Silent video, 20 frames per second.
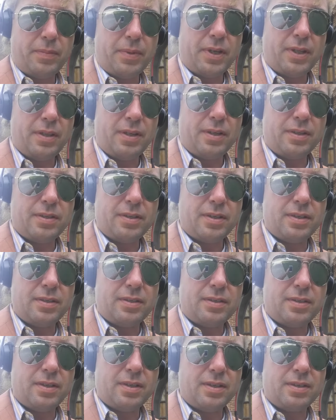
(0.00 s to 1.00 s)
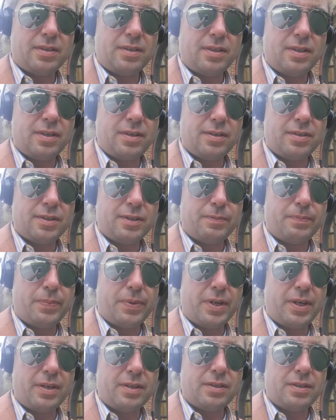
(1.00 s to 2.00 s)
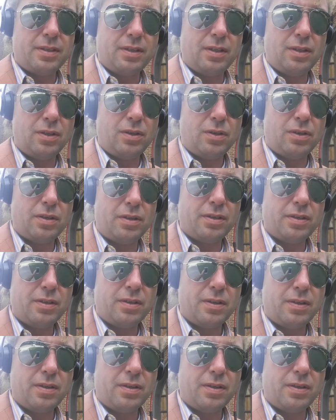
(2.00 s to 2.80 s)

Brothers and sisters, praise the Lord.